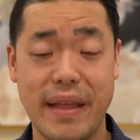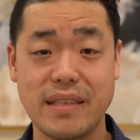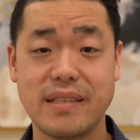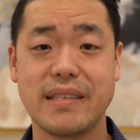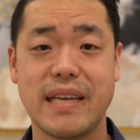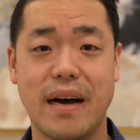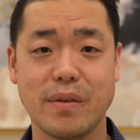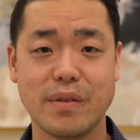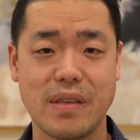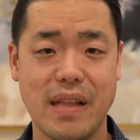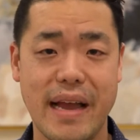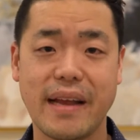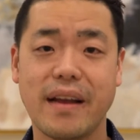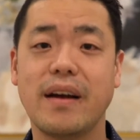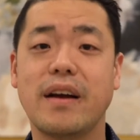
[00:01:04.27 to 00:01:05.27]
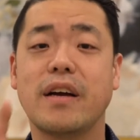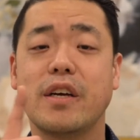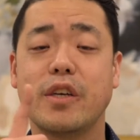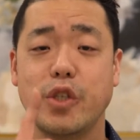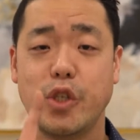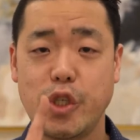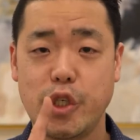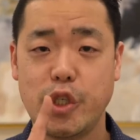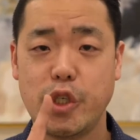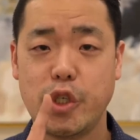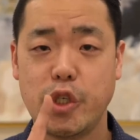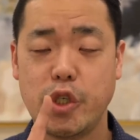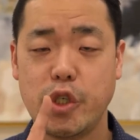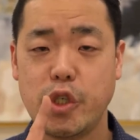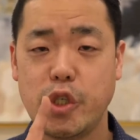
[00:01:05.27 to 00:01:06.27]
that sounds like
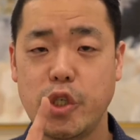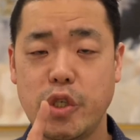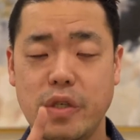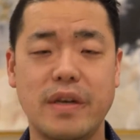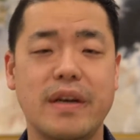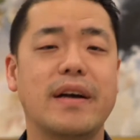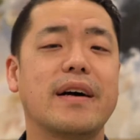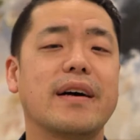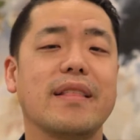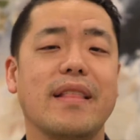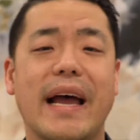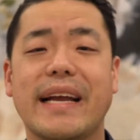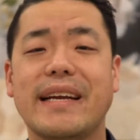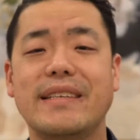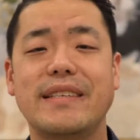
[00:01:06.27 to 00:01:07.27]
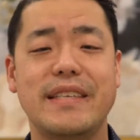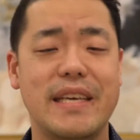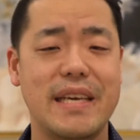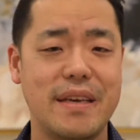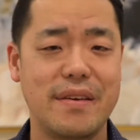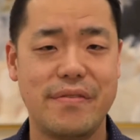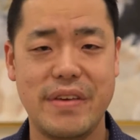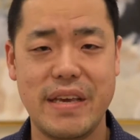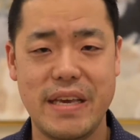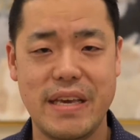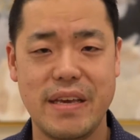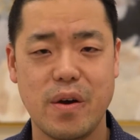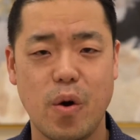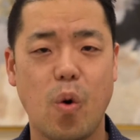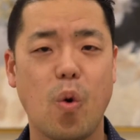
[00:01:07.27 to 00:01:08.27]
shh, like
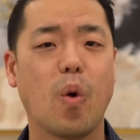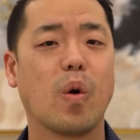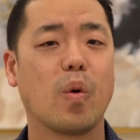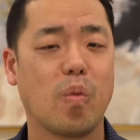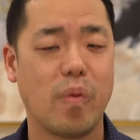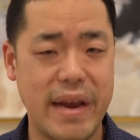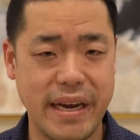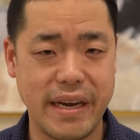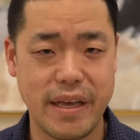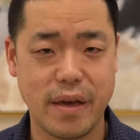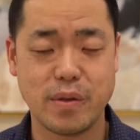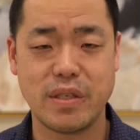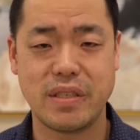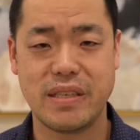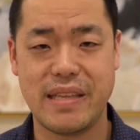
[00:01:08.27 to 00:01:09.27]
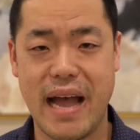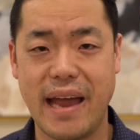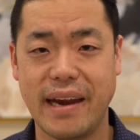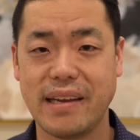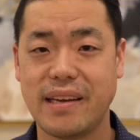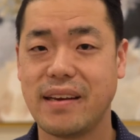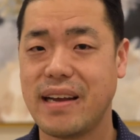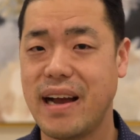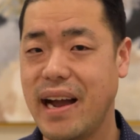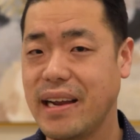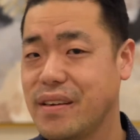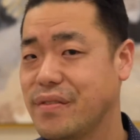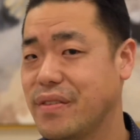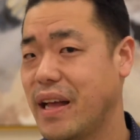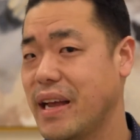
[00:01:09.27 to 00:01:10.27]
TV or radio static,
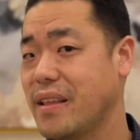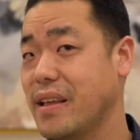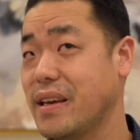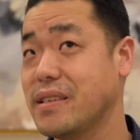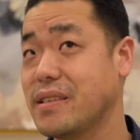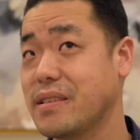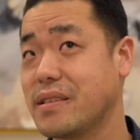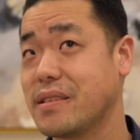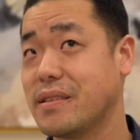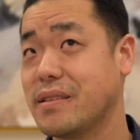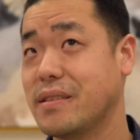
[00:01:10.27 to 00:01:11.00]
kind of like this.